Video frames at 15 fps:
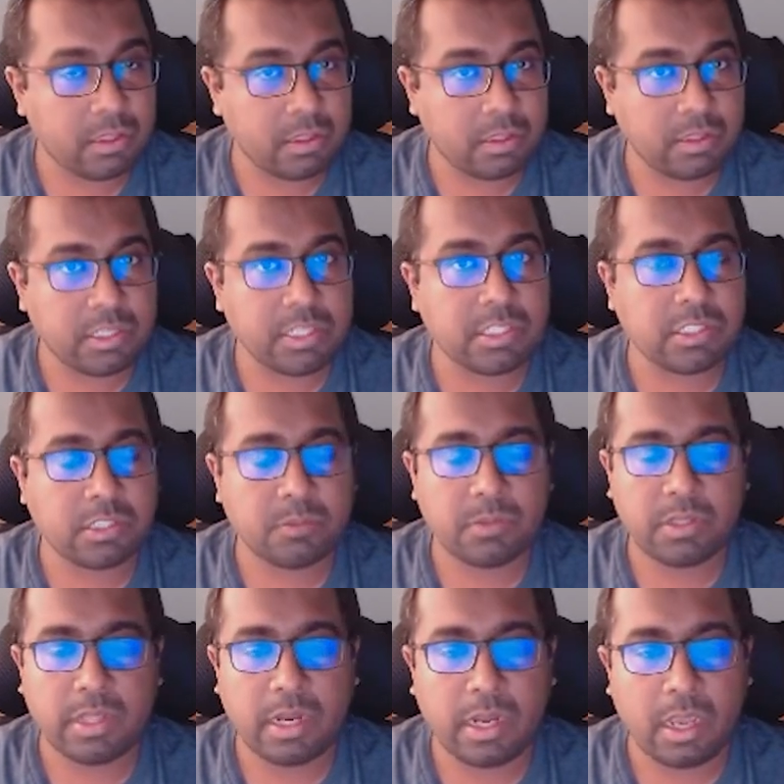GStreamer
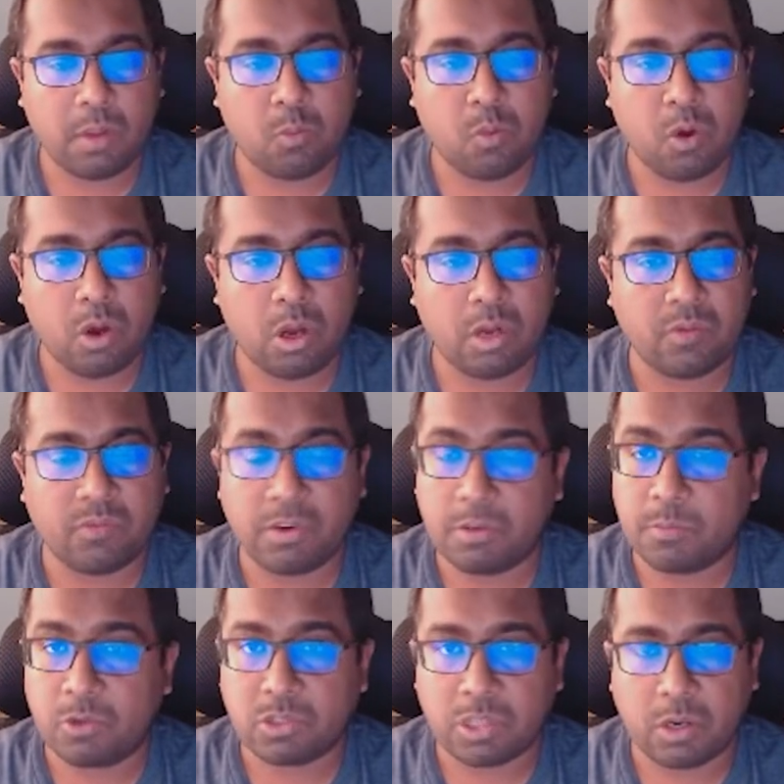that I want
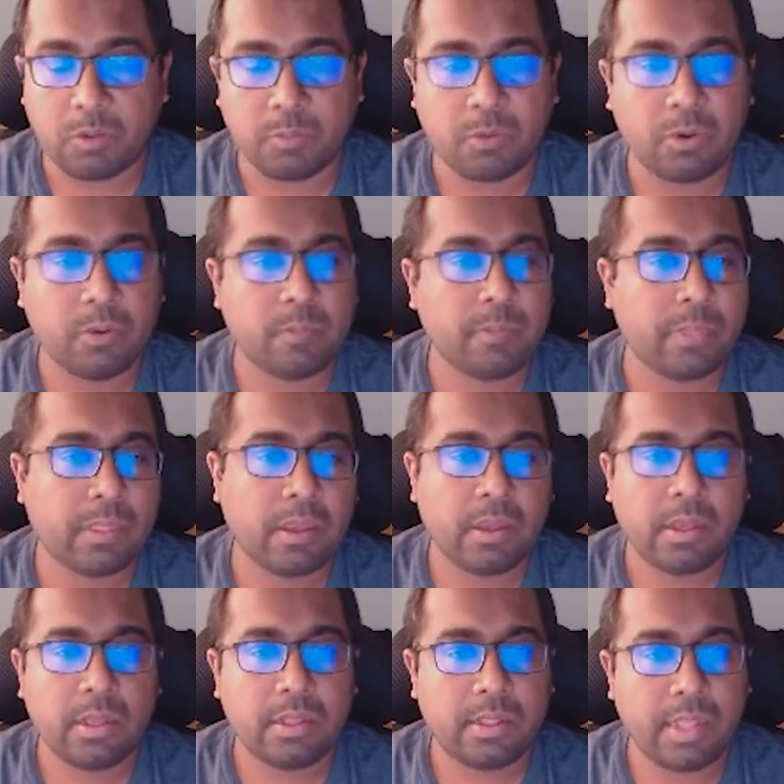verbose output.
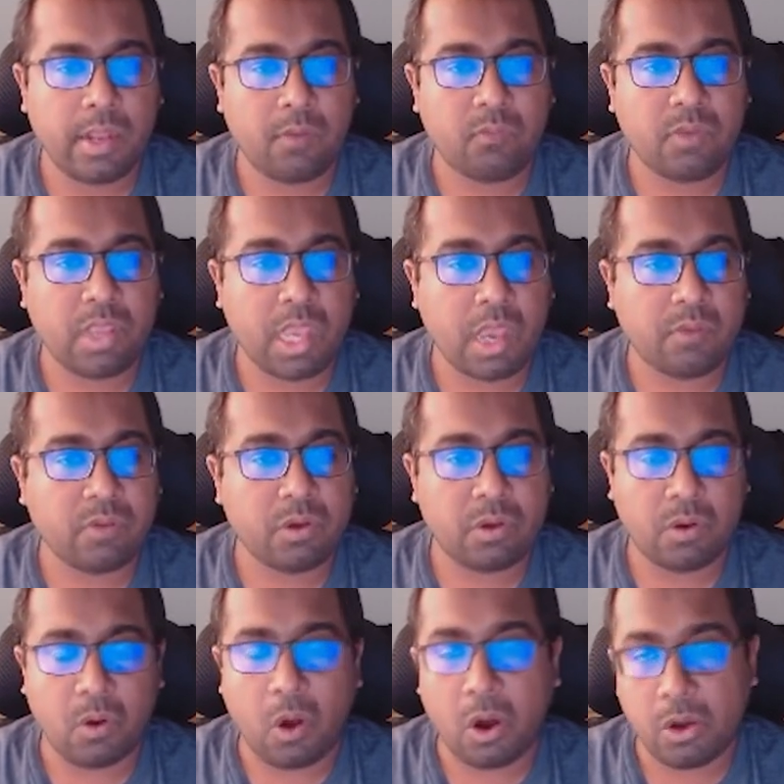Then we have
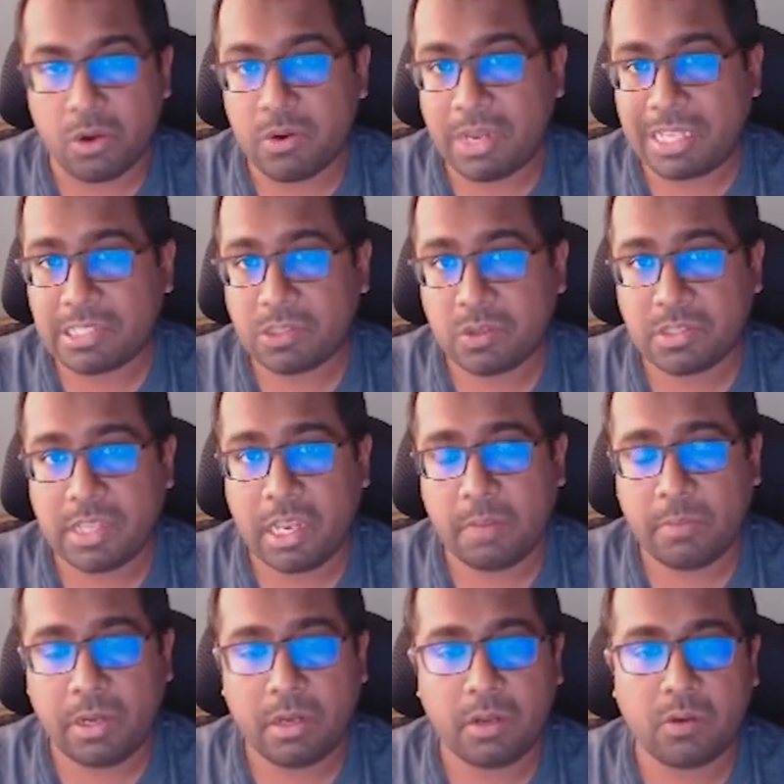our audio test source
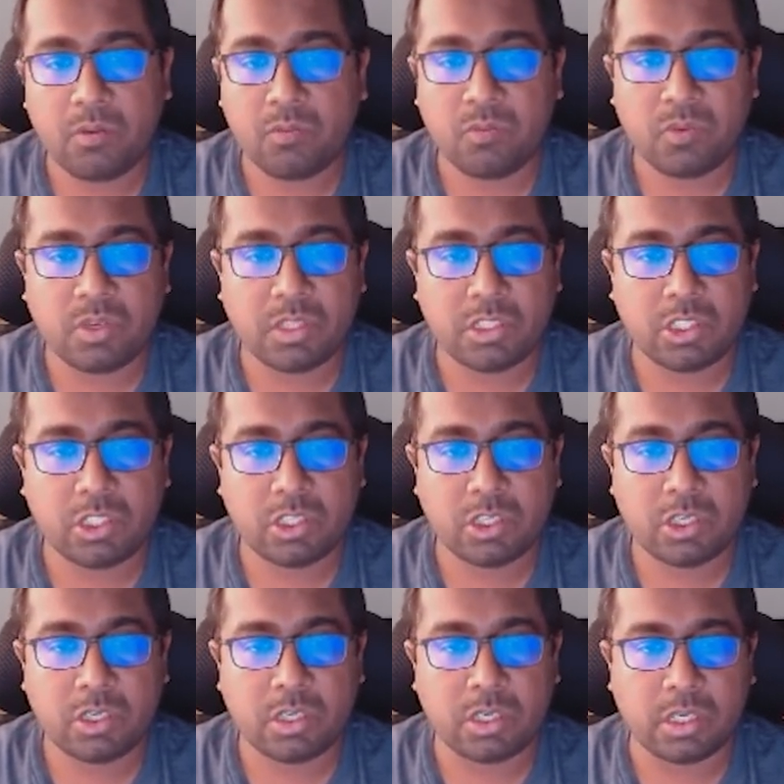element, which
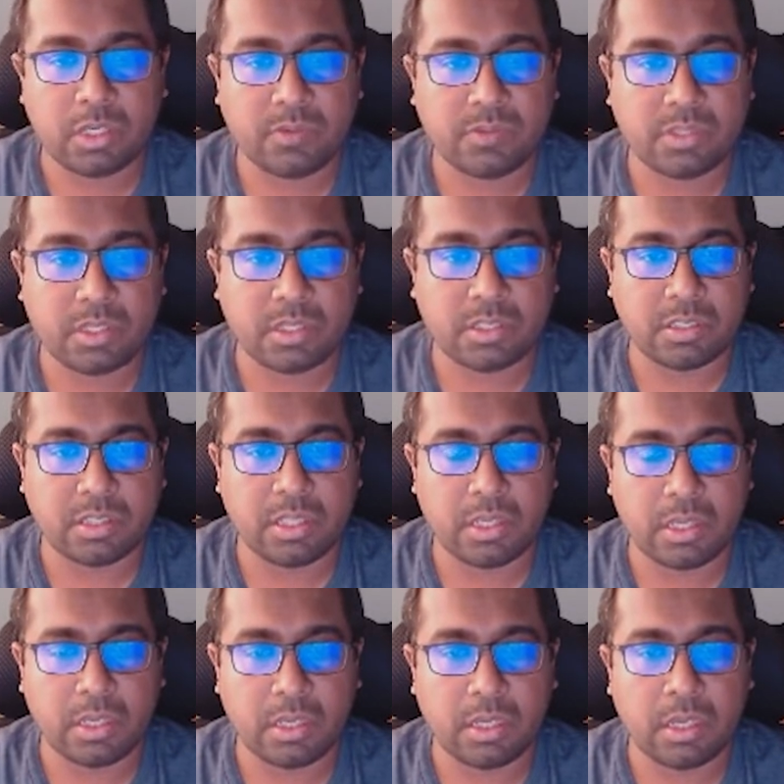gives us
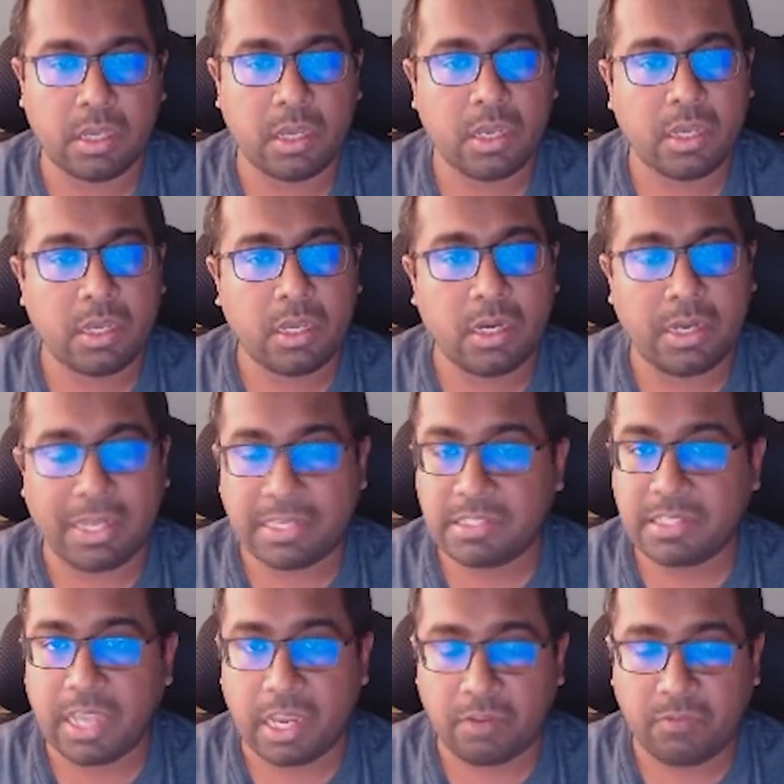the test
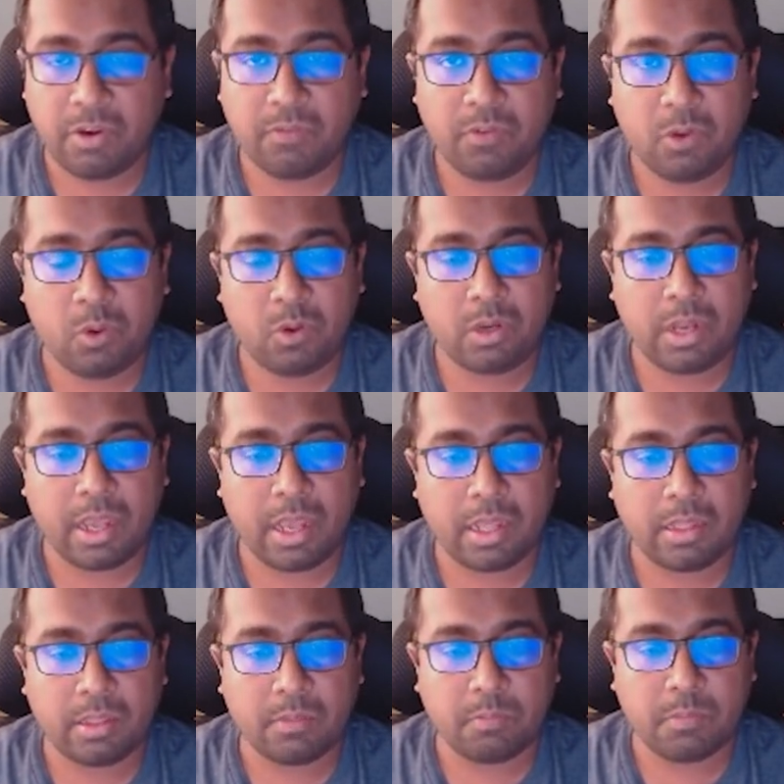sine wave tone
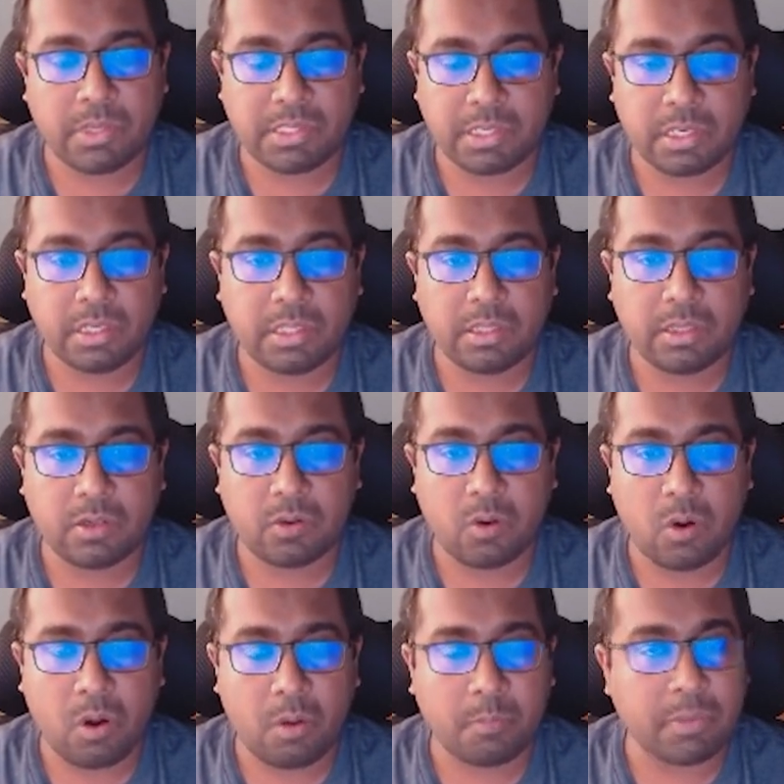and basically the
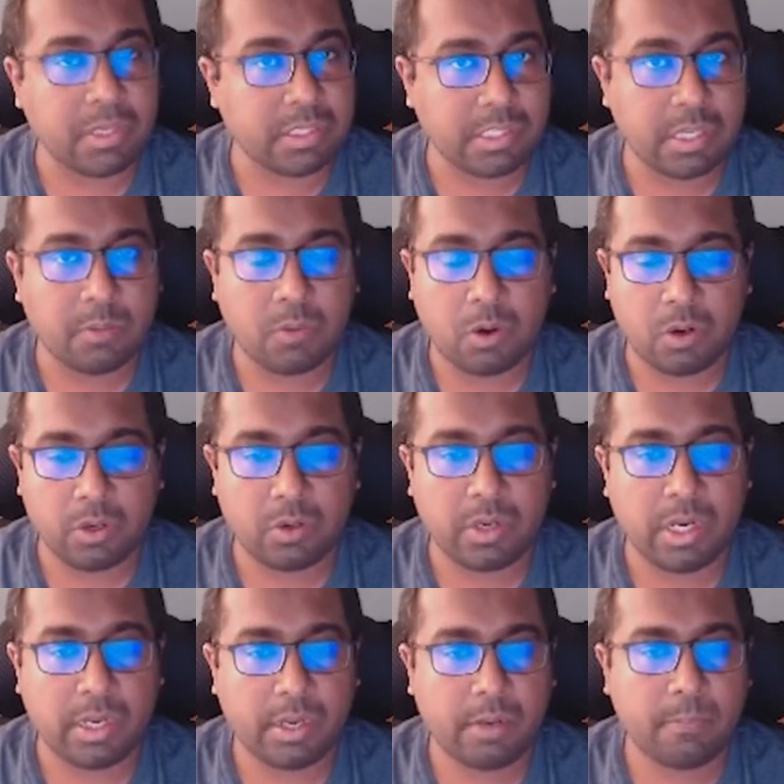raw PCM audio
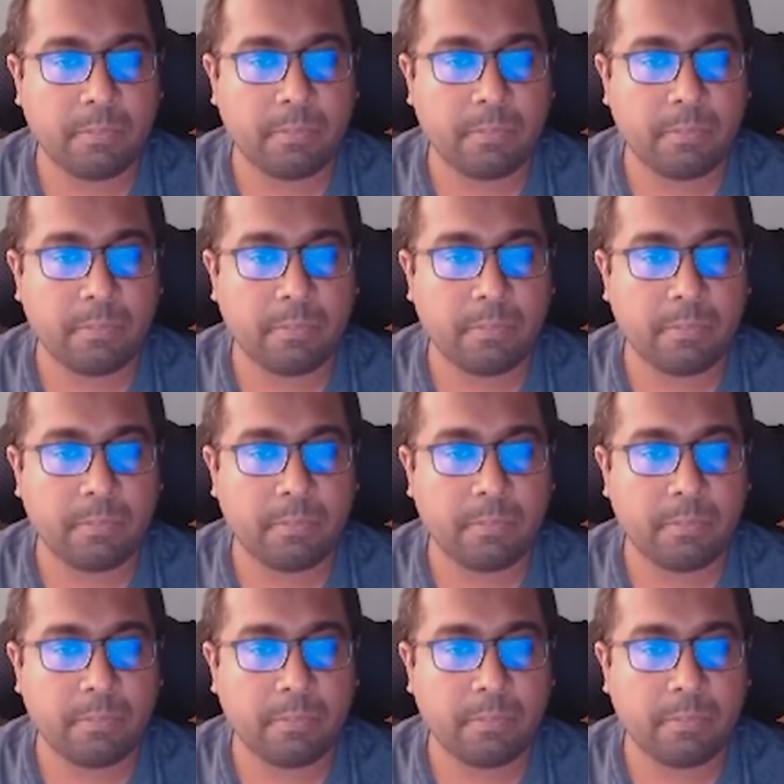data.